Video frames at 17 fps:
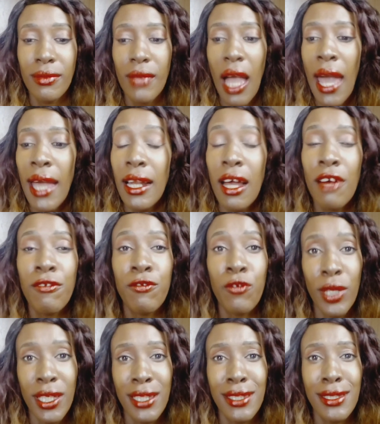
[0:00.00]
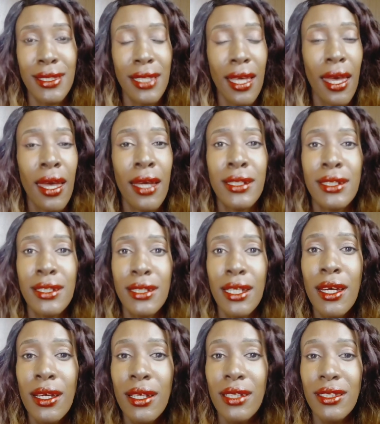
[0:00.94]
I love wigs, and
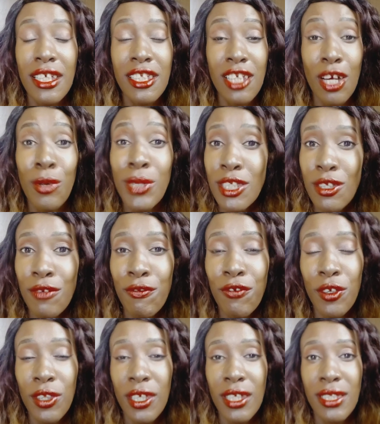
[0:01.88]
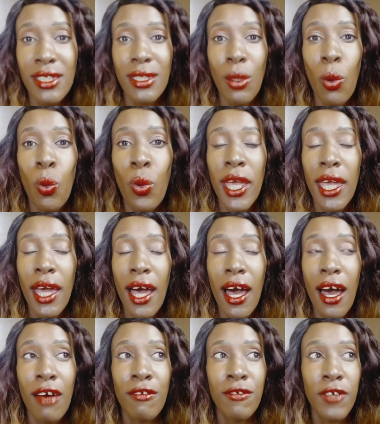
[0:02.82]
there's a reason for this. We
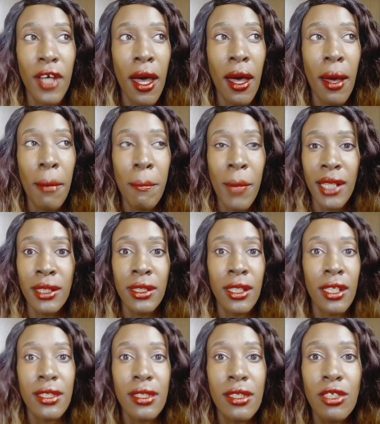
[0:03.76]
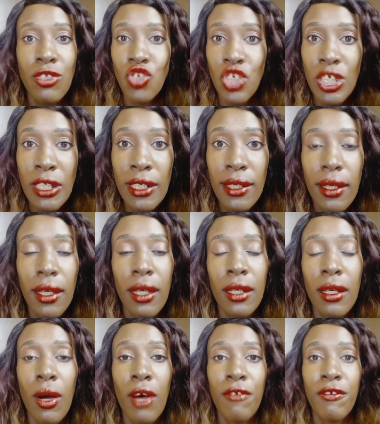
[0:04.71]
have a baldness gene
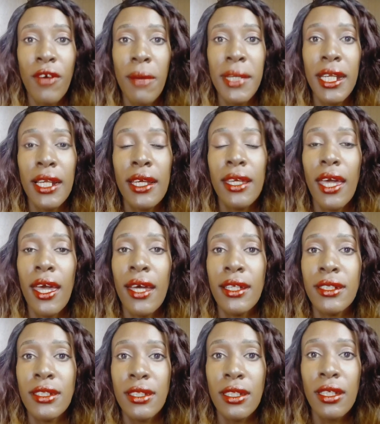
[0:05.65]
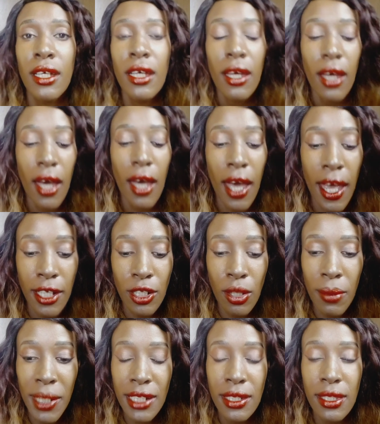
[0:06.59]
in our family, and I
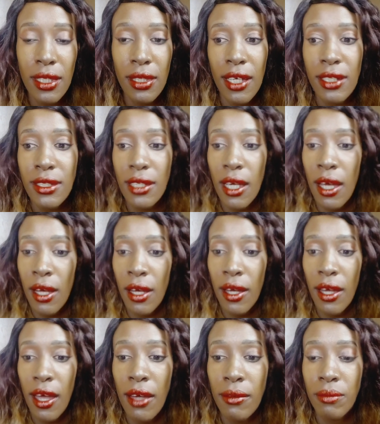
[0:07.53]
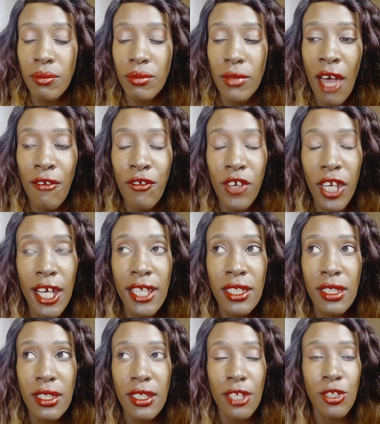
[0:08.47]
normally see that
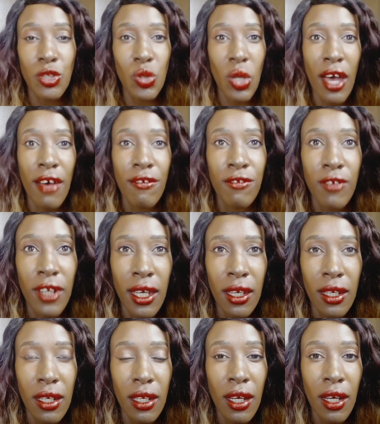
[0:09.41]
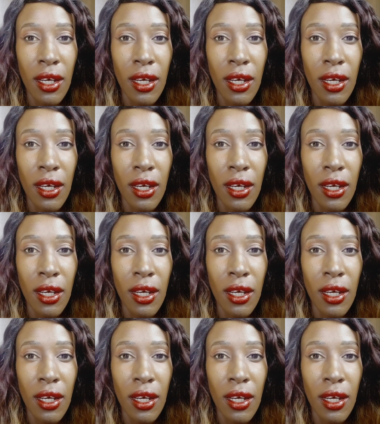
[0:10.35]
Africans tend to have like